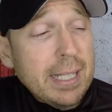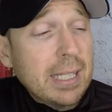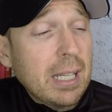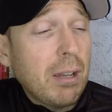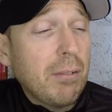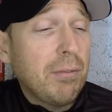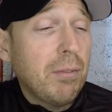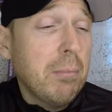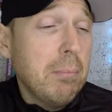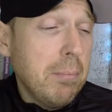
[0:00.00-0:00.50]

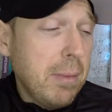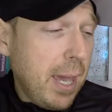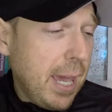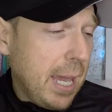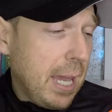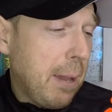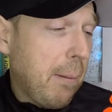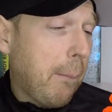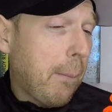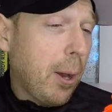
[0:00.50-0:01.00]
So for
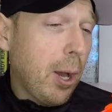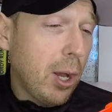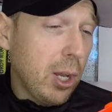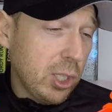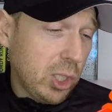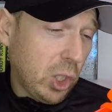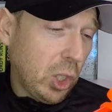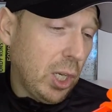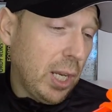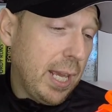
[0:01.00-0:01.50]
me
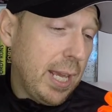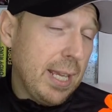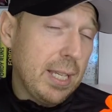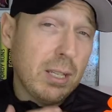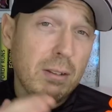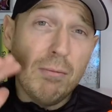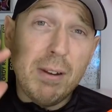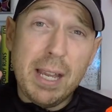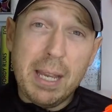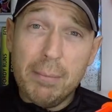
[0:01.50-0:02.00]
personally,
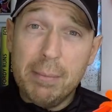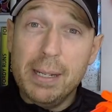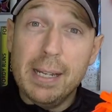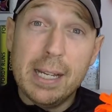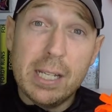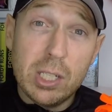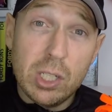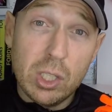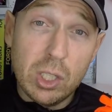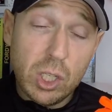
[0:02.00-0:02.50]
as a
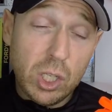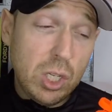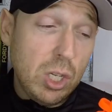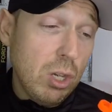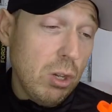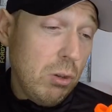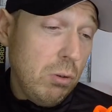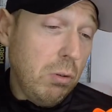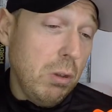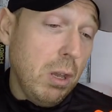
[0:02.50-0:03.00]
recommendation to
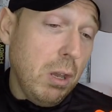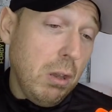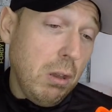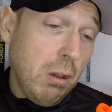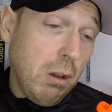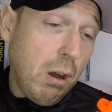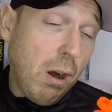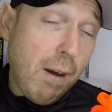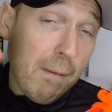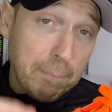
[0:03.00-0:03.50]
you,
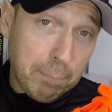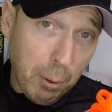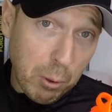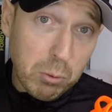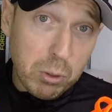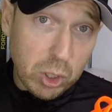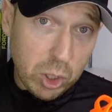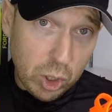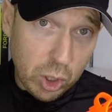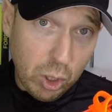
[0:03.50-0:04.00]
I
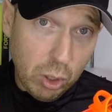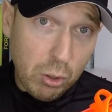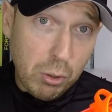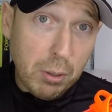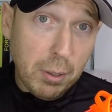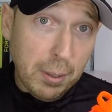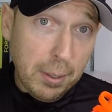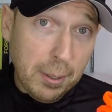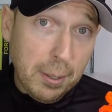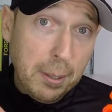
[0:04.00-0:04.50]
bought this shoe,